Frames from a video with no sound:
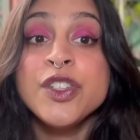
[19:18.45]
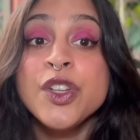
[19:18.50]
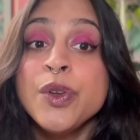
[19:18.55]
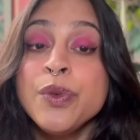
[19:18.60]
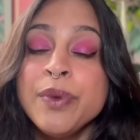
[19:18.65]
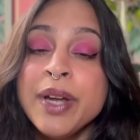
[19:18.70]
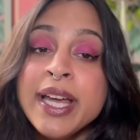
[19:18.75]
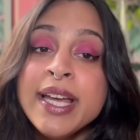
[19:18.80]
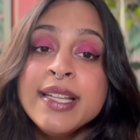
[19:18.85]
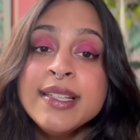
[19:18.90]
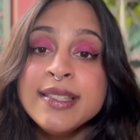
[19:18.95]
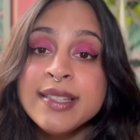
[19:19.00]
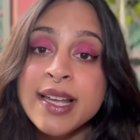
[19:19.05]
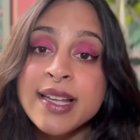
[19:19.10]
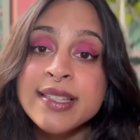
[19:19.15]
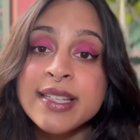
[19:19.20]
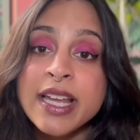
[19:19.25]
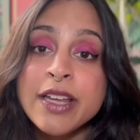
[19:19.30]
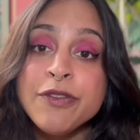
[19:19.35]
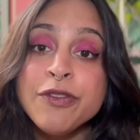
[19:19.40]
So Reagan
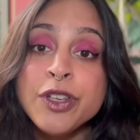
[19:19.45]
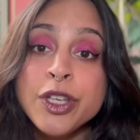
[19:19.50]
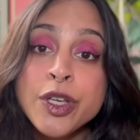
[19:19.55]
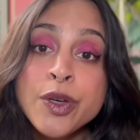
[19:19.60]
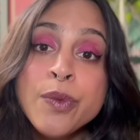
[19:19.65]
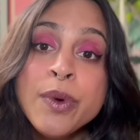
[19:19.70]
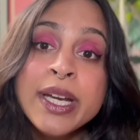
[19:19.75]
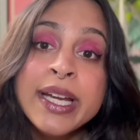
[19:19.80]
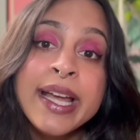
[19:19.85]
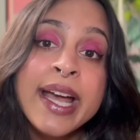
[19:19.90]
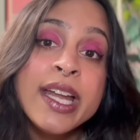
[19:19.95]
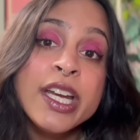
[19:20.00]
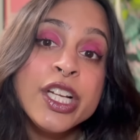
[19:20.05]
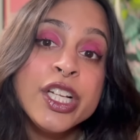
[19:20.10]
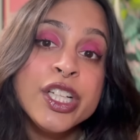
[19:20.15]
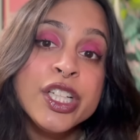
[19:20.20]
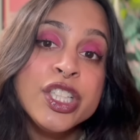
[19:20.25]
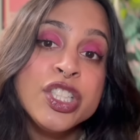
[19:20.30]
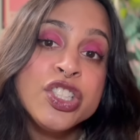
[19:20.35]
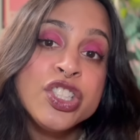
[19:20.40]
says if you want to get a
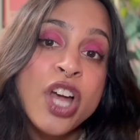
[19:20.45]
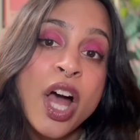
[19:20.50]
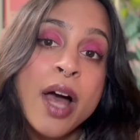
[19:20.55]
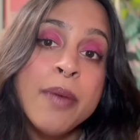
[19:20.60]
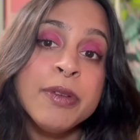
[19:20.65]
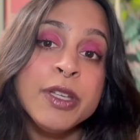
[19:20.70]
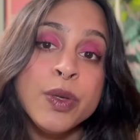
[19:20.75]
good job,